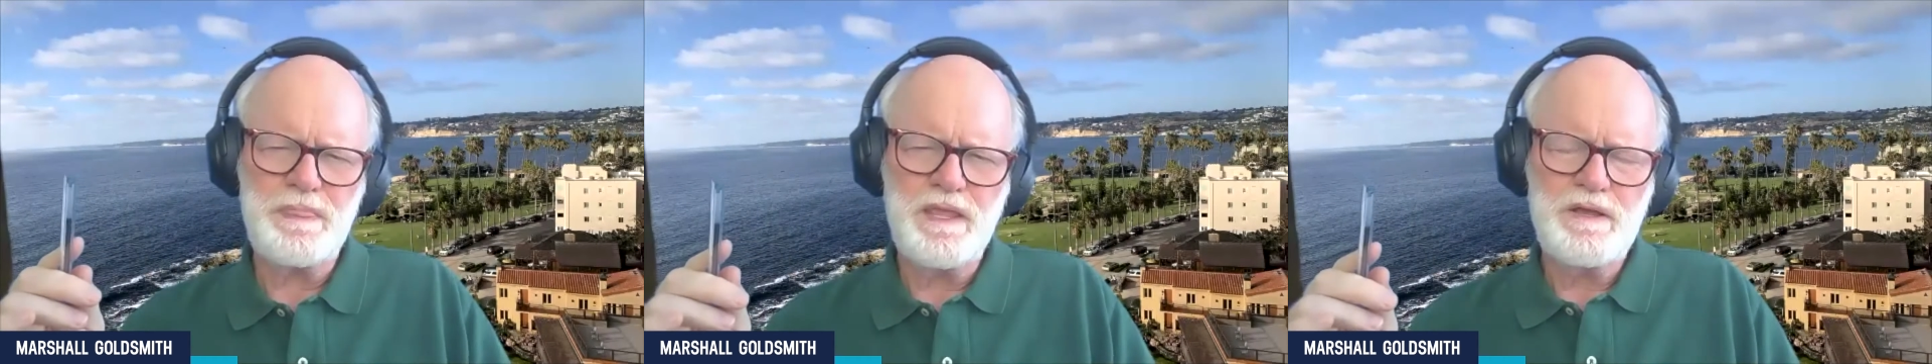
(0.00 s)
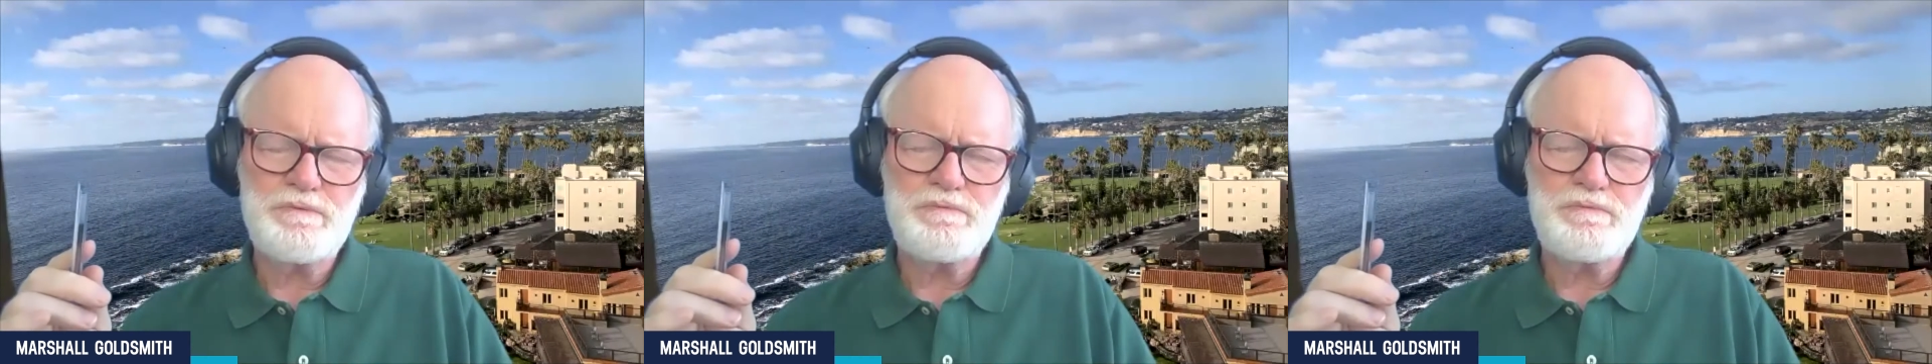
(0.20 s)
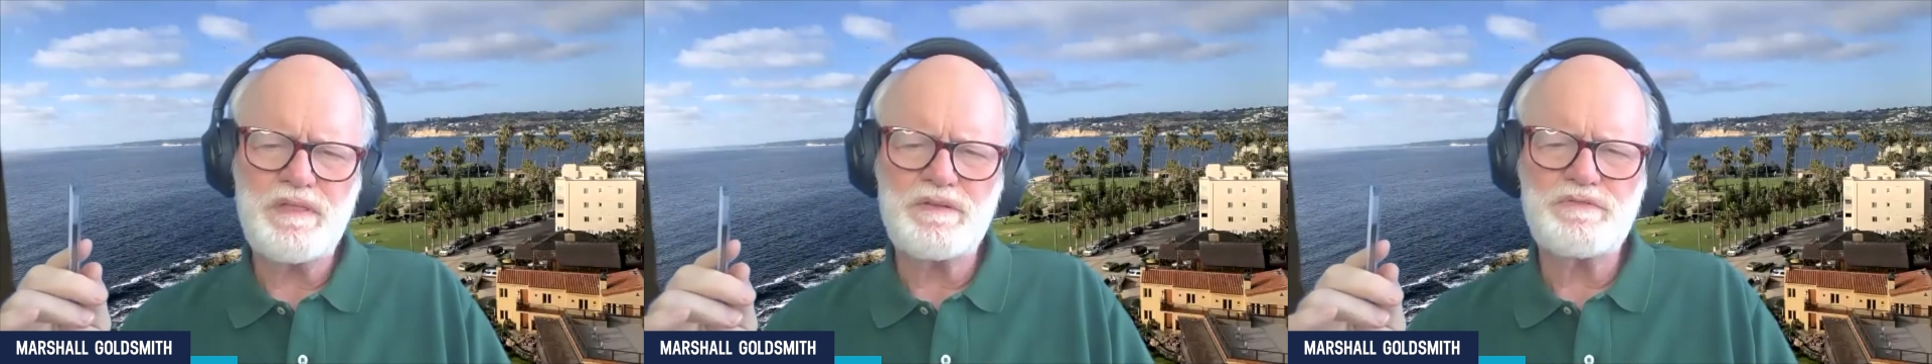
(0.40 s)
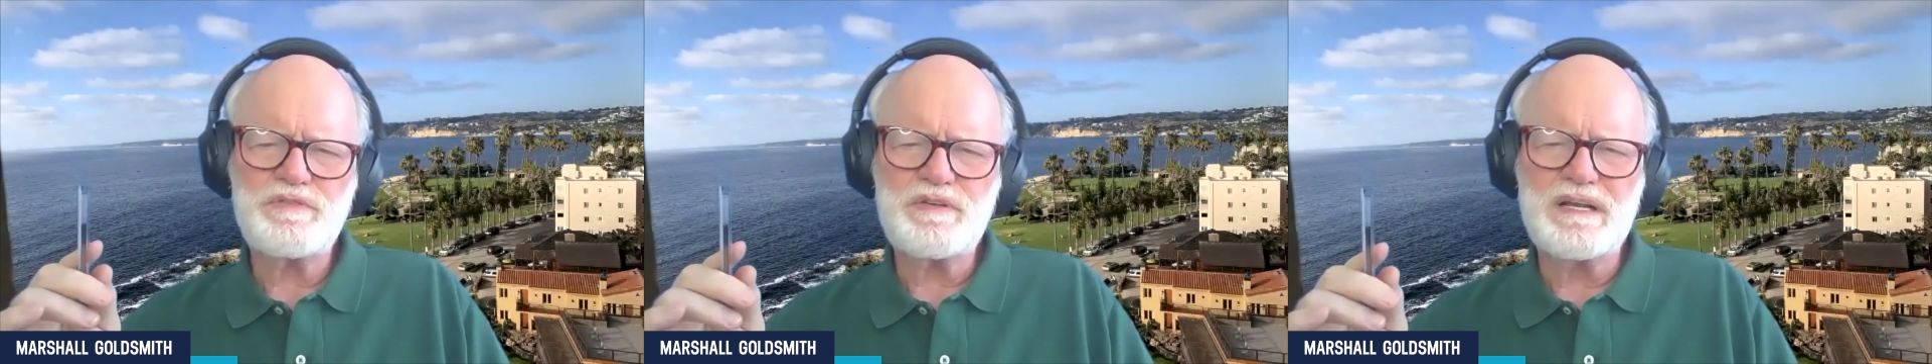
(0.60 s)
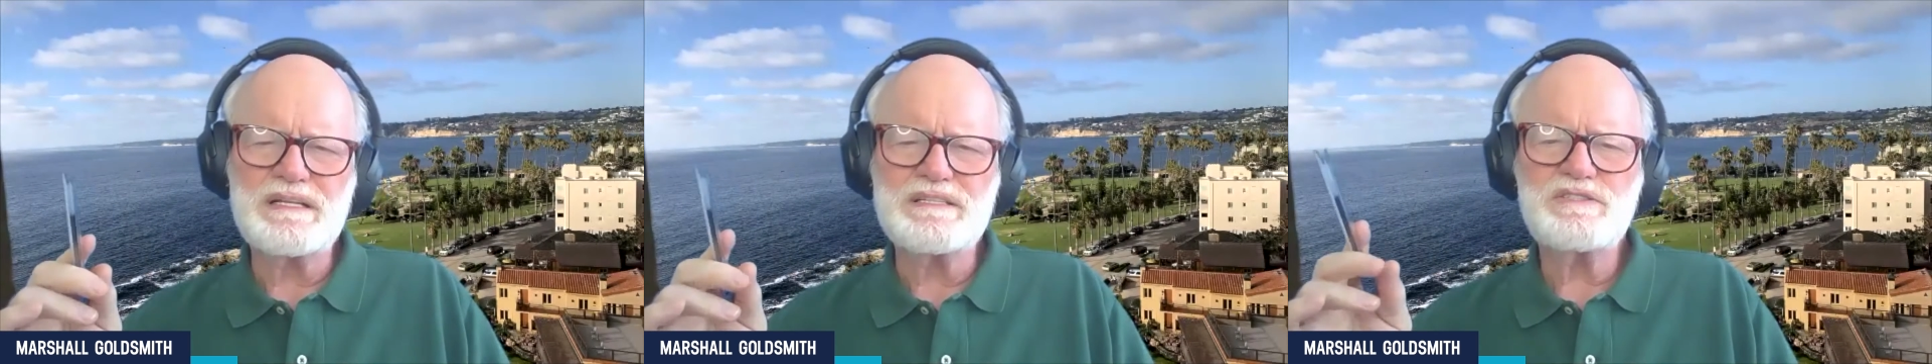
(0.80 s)
Rather than saying,
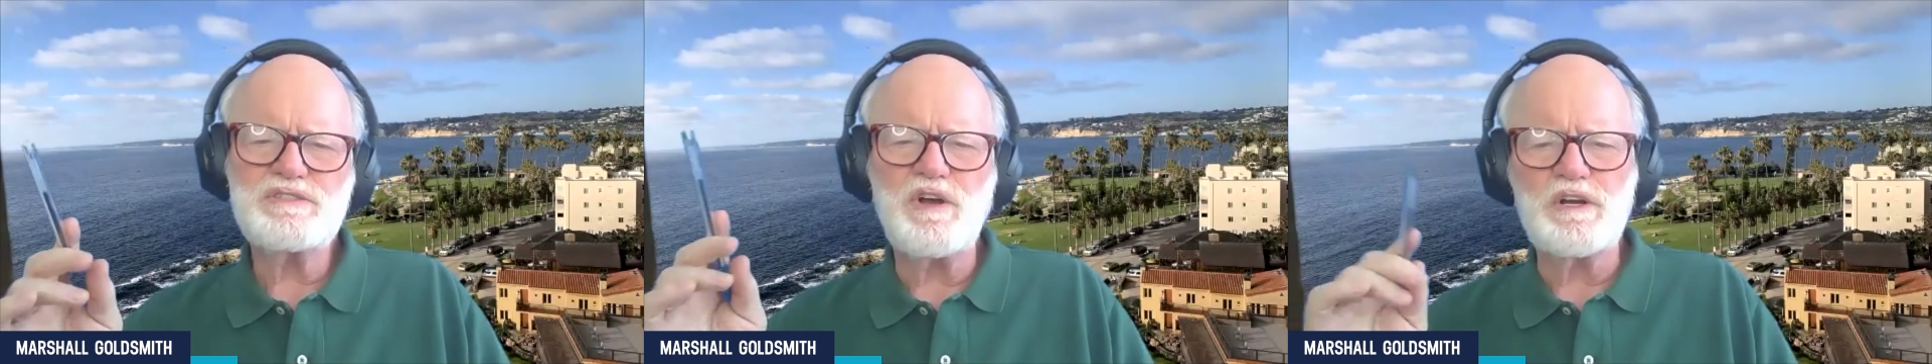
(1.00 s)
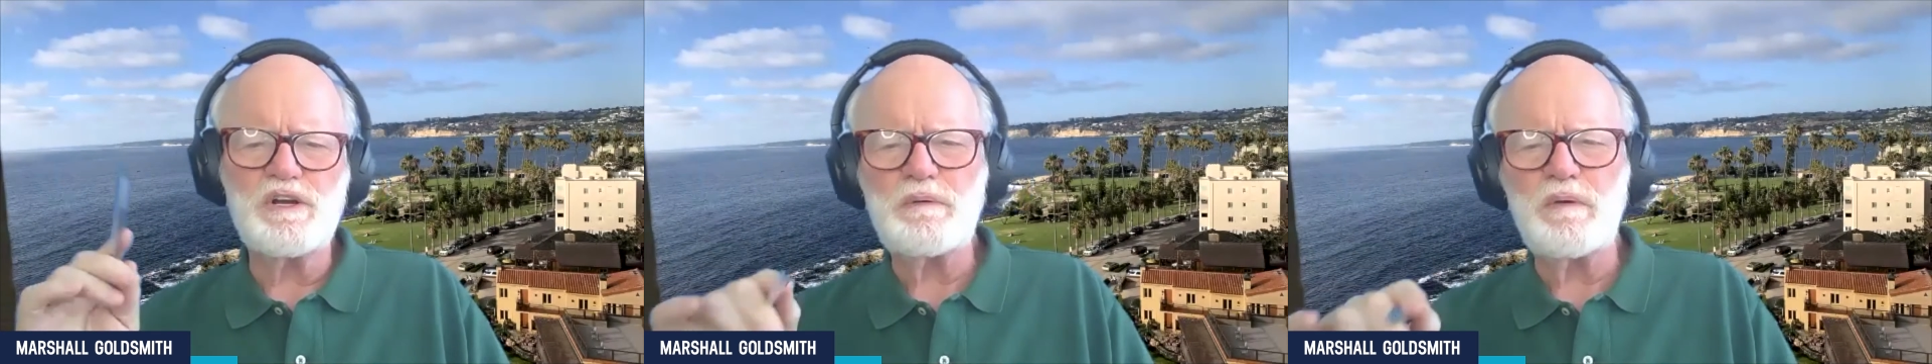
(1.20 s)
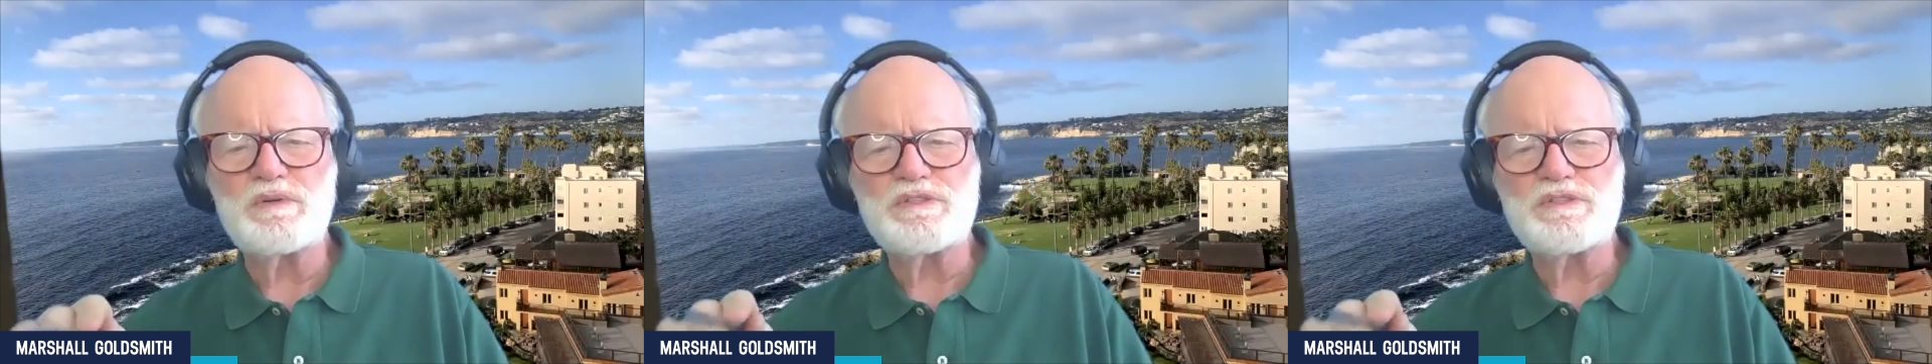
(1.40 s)
let's talk about what